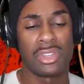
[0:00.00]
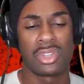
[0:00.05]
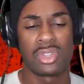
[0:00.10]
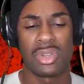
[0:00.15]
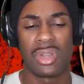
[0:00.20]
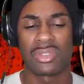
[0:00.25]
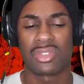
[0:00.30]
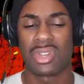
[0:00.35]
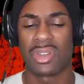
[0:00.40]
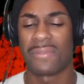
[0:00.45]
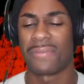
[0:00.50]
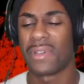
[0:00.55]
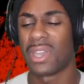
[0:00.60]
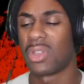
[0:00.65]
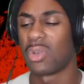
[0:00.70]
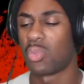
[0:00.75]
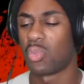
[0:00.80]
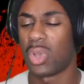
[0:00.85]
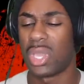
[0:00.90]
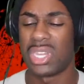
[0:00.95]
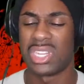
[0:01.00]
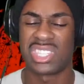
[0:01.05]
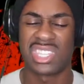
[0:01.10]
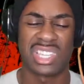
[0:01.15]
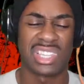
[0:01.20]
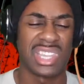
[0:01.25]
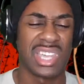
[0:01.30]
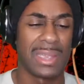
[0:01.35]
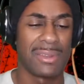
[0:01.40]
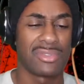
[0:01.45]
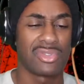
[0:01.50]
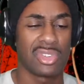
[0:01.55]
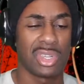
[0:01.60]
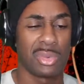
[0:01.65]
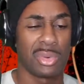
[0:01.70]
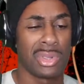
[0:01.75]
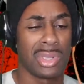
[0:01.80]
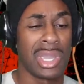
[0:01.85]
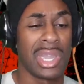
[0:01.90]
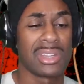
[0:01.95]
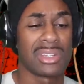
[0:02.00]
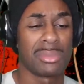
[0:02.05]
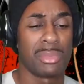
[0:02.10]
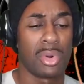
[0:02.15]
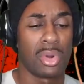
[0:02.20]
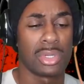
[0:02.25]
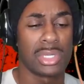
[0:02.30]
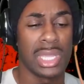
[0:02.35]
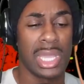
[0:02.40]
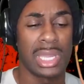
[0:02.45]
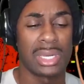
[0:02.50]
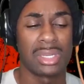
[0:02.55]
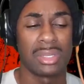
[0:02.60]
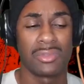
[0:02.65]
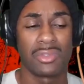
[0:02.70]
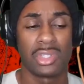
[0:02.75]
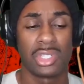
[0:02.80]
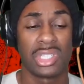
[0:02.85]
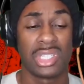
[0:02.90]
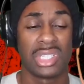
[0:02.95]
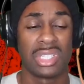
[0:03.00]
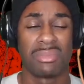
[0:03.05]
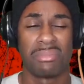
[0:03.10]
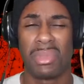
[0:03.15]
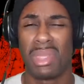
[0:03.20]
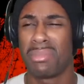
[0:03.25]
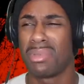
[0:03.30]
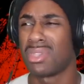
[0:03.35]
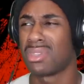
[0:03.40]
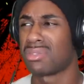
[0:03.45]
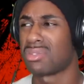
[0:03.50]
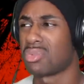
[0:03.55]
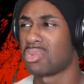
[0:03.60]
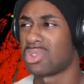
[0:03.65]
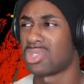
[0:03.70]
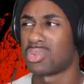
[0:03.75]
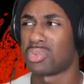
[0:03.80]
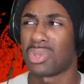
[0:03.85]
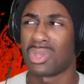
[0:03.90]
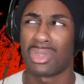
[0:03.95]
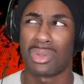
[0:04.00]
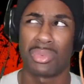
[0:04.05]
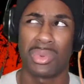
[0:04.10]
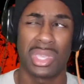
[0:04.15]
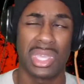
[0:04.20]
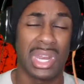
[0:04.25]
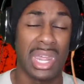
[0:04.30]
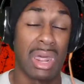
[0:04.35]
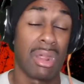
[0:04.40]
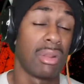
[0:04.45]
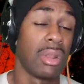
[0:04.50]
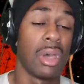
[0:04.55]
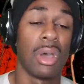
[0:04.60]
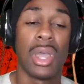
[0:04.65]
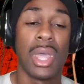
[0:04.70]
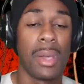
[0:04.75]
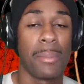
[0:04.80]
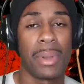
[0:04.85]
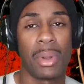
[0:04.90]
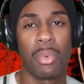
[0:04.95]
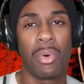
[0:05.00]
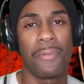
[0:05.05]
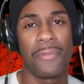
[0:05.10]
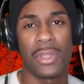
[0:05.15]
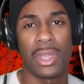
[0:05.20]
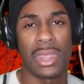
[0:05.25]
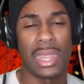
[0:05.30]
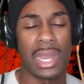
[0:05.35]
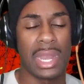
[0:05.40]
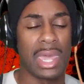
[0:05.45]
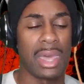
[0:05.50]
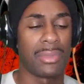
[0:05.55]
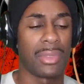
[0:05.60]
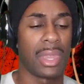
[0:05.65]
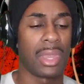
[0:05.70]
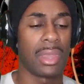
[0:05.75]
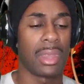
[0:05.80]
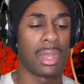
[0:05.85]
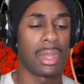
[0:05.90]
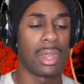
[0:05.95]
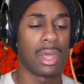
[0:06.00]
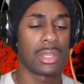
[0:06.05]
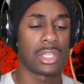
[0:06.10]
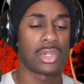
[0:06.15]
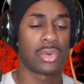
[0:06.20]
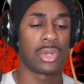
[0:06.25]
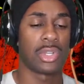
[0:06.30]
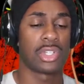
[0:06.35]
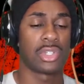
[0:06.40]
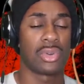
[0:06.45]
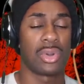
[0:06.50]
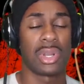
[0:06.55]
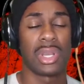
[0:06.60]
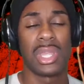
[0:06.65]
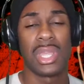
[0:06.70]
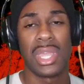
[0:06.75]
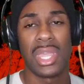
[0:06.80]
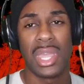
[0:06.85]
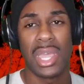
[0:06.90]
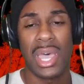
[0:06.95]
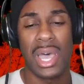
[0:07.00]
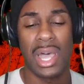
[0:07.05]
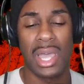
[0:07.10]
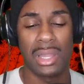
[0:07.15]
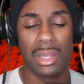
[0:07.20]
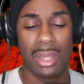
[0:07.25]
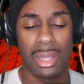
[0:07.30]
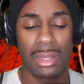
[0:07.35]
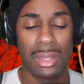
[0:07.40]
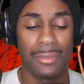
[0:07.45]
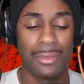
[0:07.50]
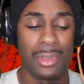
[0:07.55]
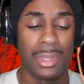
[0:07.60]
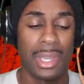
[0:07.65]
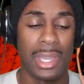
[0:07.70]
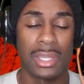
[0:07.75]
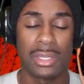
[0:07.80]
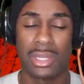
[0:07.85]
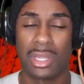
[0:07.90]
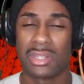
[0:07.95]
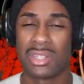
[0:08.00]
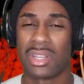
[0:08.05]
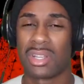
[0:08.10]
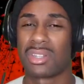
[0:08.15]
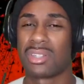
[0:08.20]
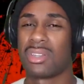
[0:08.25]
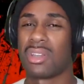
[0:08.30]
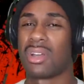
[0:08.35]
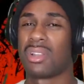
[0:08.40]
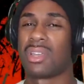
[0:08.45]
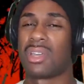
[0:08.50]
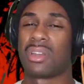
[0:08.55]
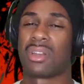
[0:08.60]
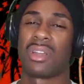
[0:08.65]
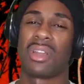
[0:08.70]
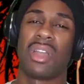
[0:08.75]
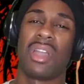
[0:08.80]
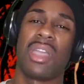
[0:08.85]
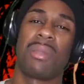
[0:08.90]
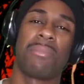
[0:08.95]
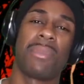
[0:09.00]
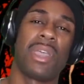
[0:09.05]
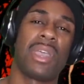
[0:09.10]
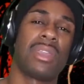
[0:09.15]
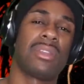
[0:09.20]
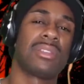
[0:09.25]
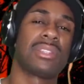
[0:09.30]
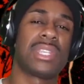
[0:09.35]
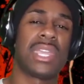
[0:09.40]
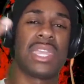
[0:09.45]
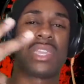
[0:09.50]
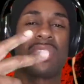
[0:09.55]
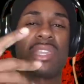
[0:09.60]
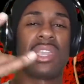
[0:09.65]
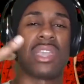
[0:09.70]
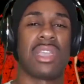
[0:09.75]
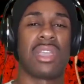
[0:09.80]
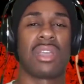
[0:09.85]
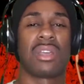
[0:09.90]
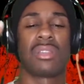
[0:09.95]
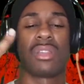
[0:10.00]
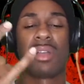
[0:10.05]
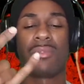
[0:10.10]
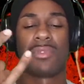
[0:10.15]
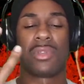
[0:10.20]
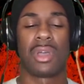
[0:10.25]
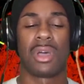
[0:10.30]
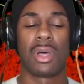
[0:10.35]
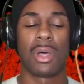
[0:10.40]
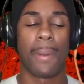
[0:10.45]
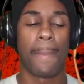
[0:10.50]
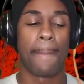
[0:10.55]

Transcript: So I'll try to find ways to live stream where you guys are most active and shit. Maybe just once a weekend, I don't know, but we'll figure that out. But long story short, I love you guys, and I'll talk to y'all later. All right, man. Take care. Love y'all.